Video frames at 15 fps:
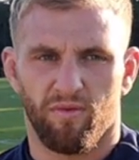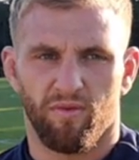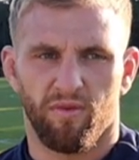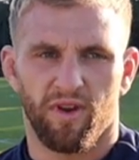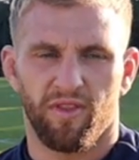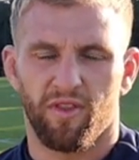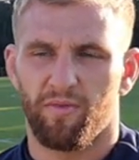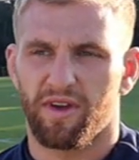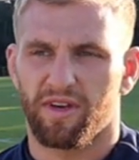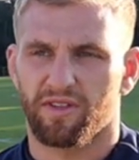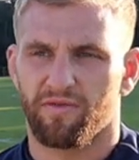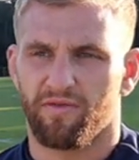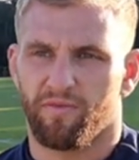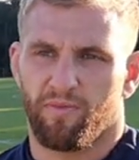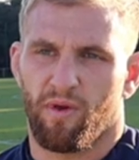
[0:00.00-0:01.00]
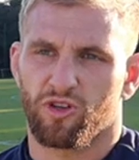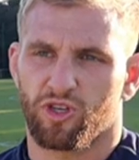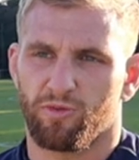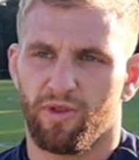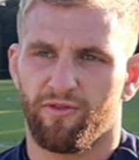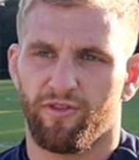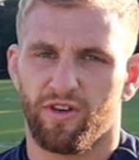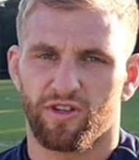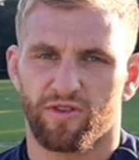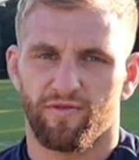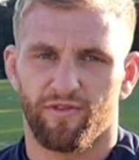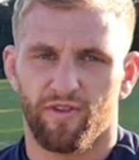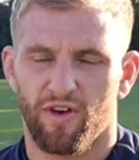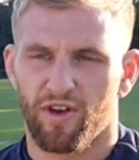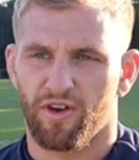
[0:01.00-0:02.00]
We're in the mix of possibly finishing
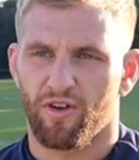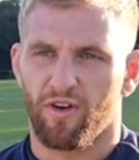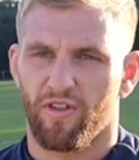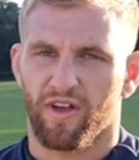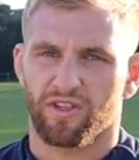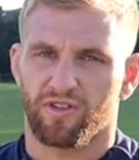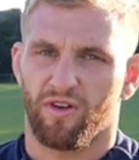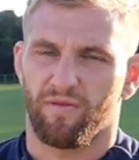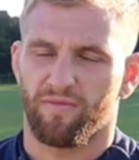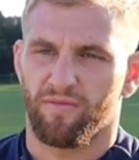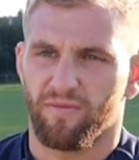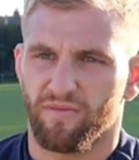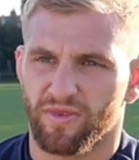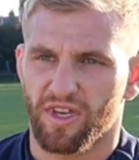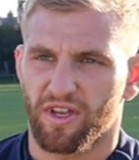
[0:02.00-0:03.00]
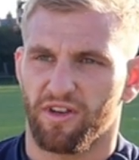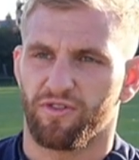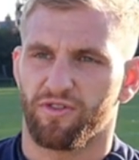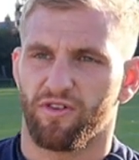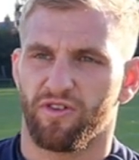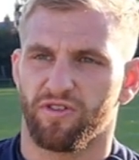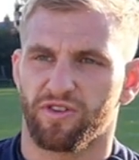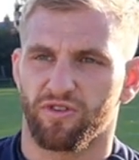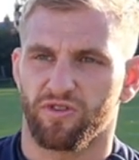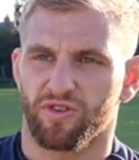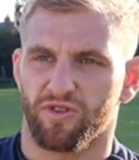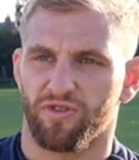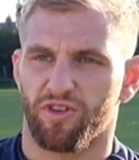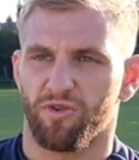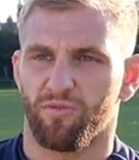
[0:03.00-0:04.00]
third. I know that's not said and done until
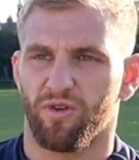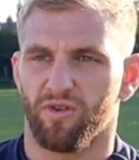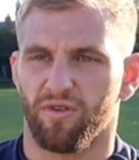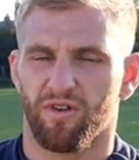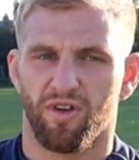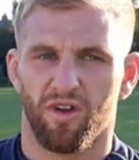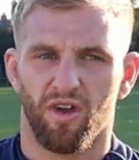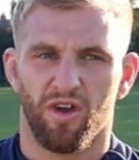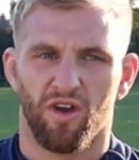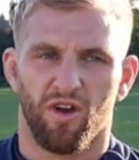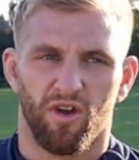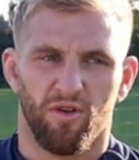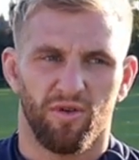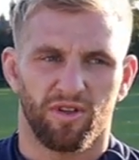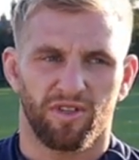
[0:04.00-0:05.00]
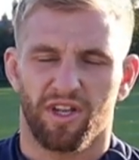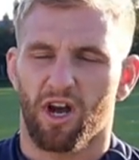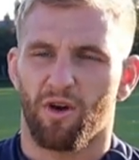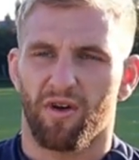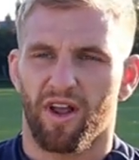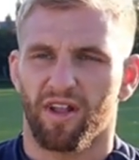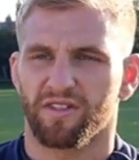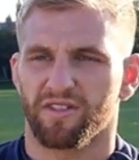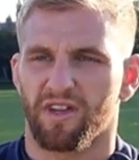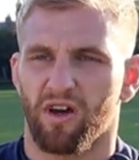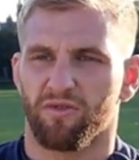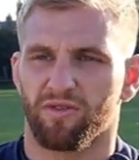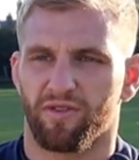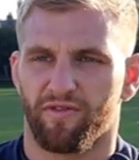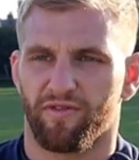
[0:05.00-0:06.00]
Sunday, but it's in our hands
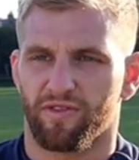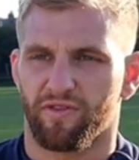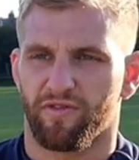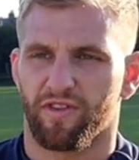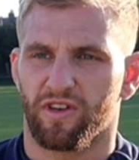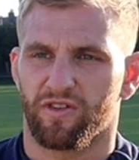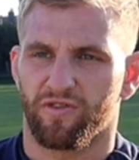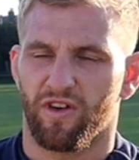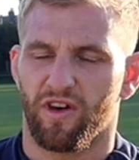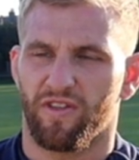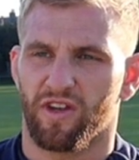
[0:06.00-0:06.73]
now to finish third.